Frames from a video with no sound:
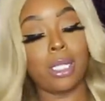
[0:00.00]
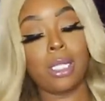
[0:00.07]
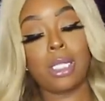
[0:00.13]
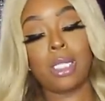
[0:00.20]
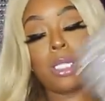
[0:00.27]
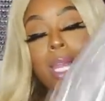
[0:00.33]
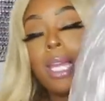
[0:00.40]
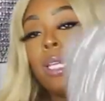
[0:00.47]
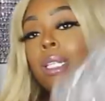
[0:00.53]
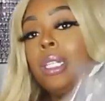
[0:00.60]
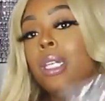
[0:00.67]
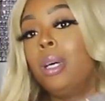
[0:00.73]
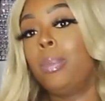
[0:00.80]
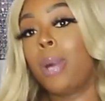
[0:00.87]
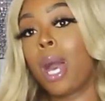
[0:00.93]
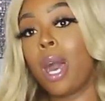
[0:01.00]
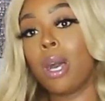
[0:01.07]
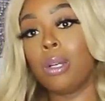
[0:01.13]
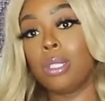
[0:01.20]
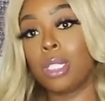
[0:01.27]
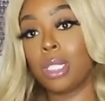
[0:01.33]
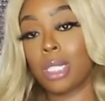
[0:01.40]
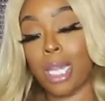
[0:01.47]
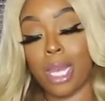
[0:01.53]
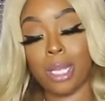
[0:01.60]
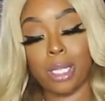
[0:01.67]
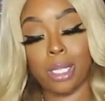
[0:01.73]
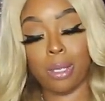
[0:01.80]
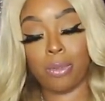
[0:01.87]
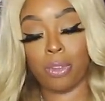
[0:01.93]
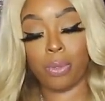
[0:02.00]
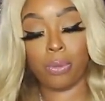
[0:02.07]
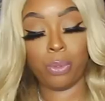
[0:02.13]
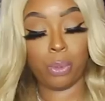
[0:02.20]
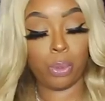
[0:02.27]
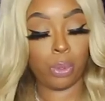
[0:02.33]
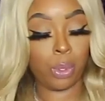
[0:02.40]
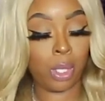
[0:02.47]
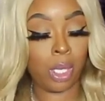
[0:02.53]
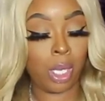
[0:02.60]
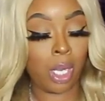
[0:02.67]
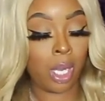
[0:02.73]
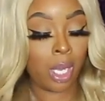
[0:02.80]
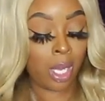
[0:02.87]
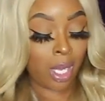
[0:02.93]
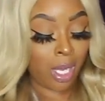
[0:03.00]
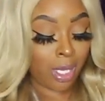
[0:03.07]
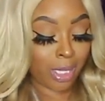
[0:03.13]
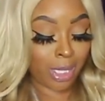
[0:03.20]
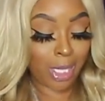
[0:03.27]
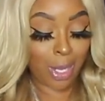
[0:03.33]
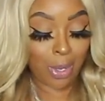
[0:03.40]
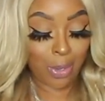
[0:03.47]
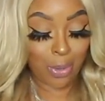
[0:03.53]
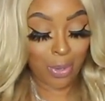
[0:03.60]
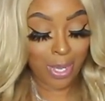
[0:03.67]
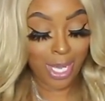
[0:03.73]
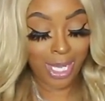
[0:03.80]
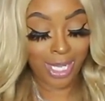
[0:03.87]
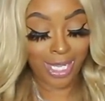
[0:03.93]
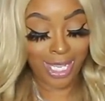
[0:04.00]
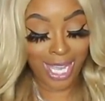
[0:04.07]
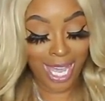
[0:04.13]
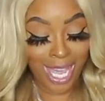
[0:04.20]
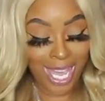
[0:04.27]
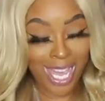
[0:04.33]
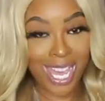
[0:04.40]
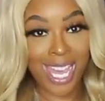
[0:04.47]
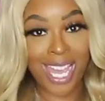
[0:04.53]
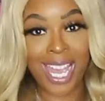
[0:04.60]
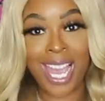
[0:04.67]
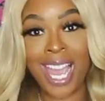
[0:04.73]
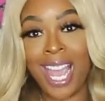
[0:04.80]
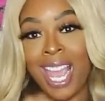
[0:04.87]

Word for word: It's just like a dump all, just like a Neverfull. So yay.